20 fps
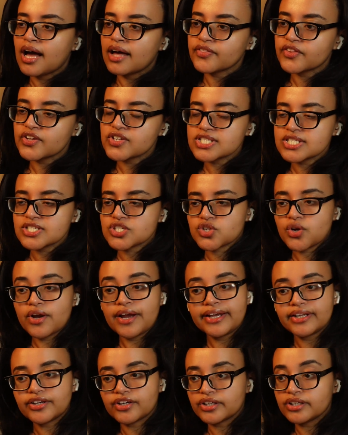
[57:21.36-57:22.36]
There's this
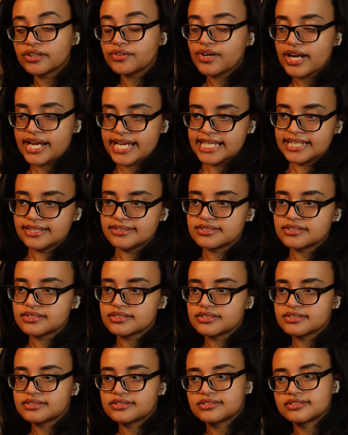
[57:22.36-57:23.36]
trainer, right?
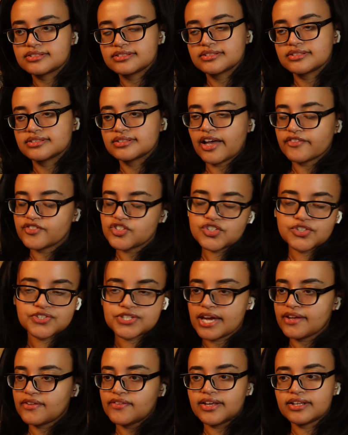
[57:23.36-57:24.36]
I've just
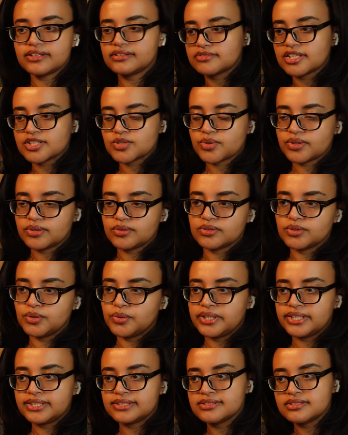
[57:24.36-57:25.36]
decided that that's who
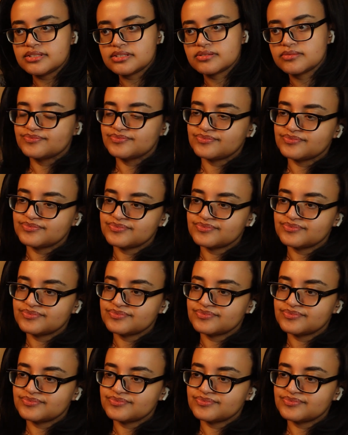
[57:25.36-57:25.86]
he is. Is